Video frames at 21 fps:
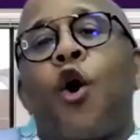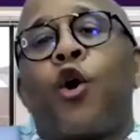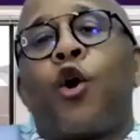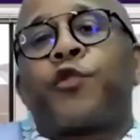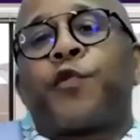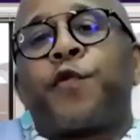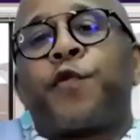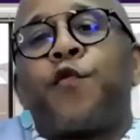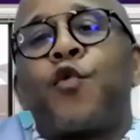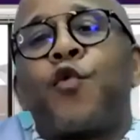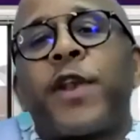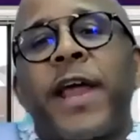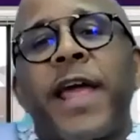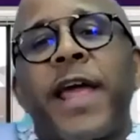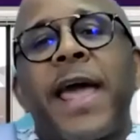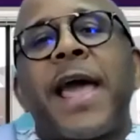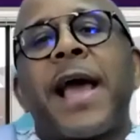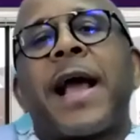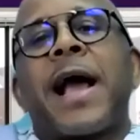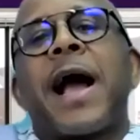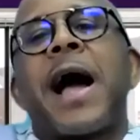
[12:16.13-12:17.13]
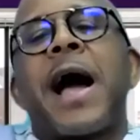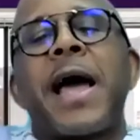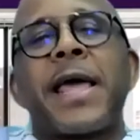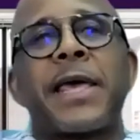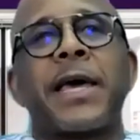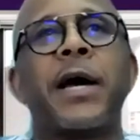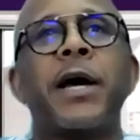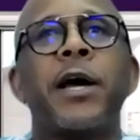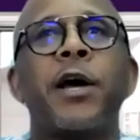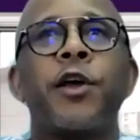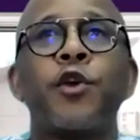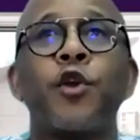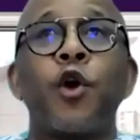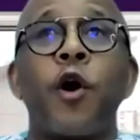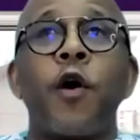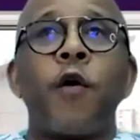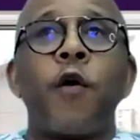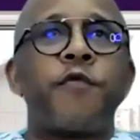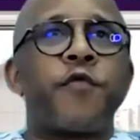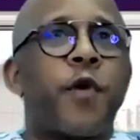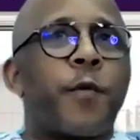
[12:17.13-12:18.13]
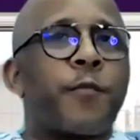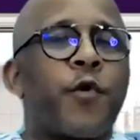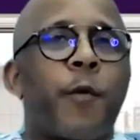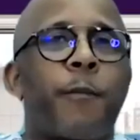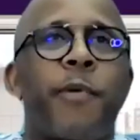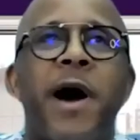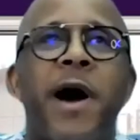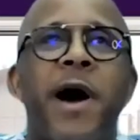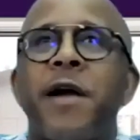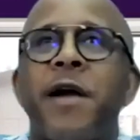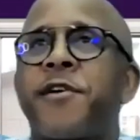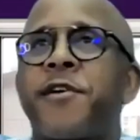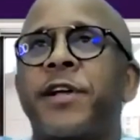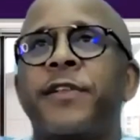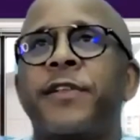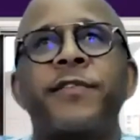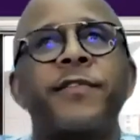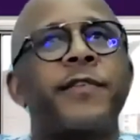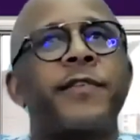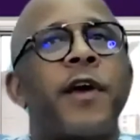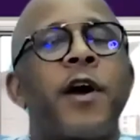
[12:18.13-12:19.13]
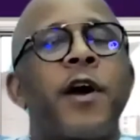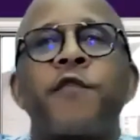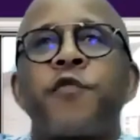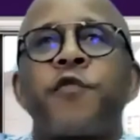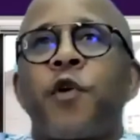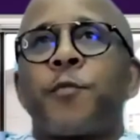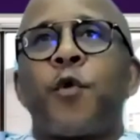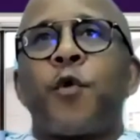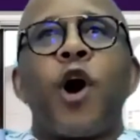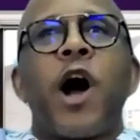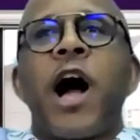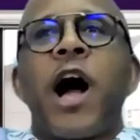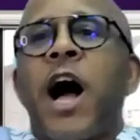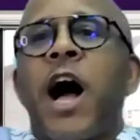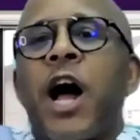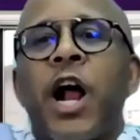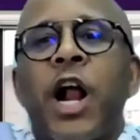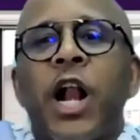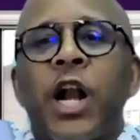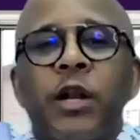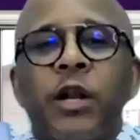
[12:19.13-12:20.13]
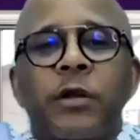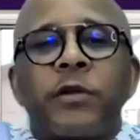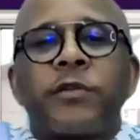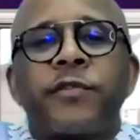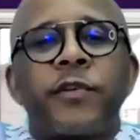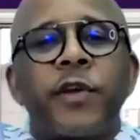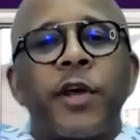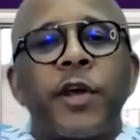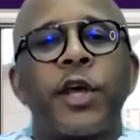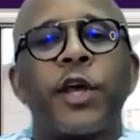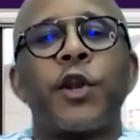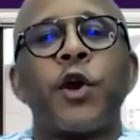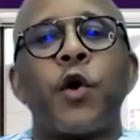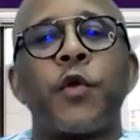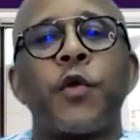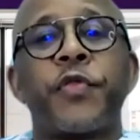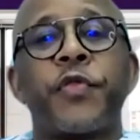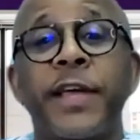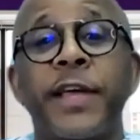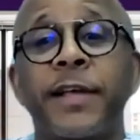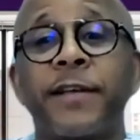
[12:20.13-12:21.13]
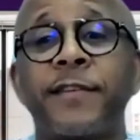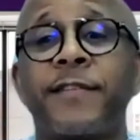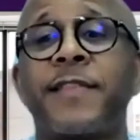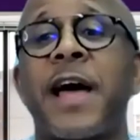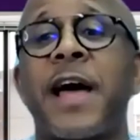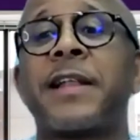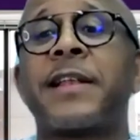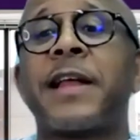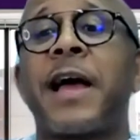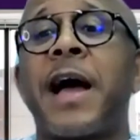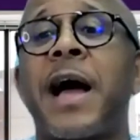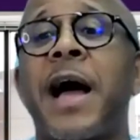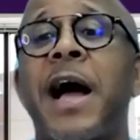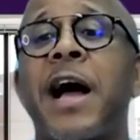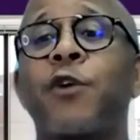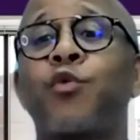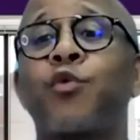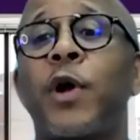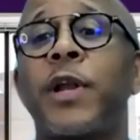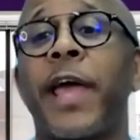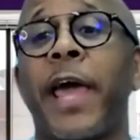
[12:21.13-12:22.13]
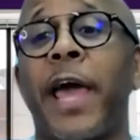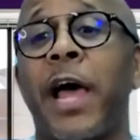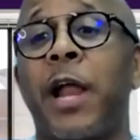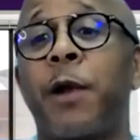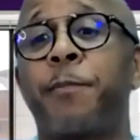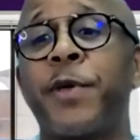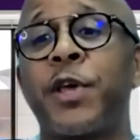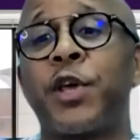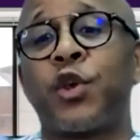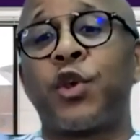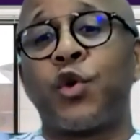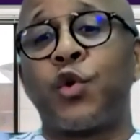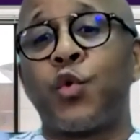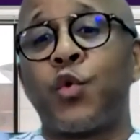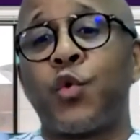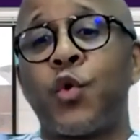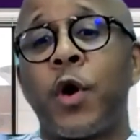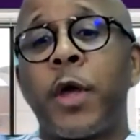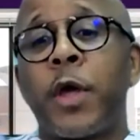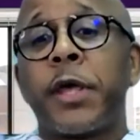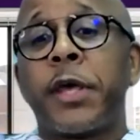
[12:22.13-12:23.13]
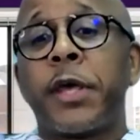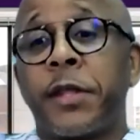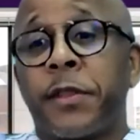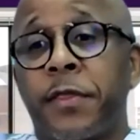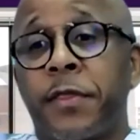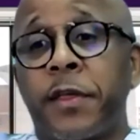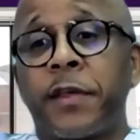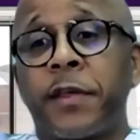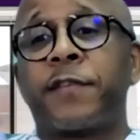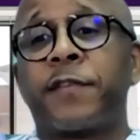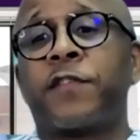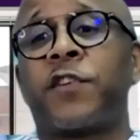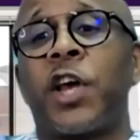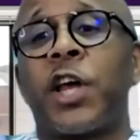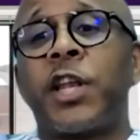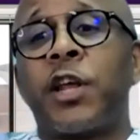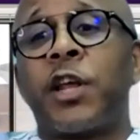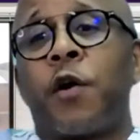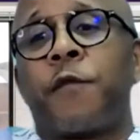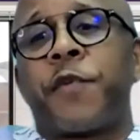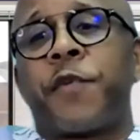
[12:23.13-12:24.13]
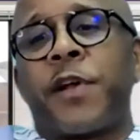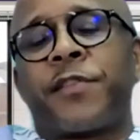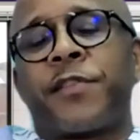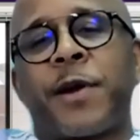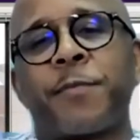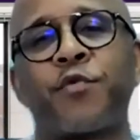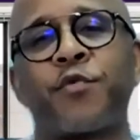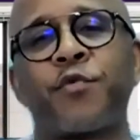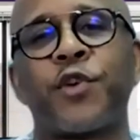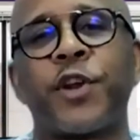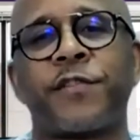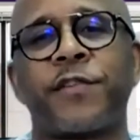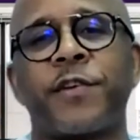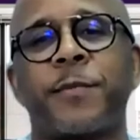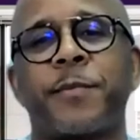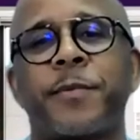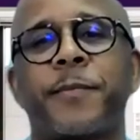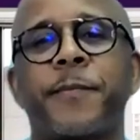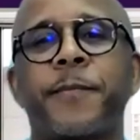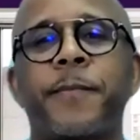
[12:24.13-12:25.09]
ozfunde ekhaya, from your parents, from your uncles, things that are actually helping you in this journey of entrepreneurship?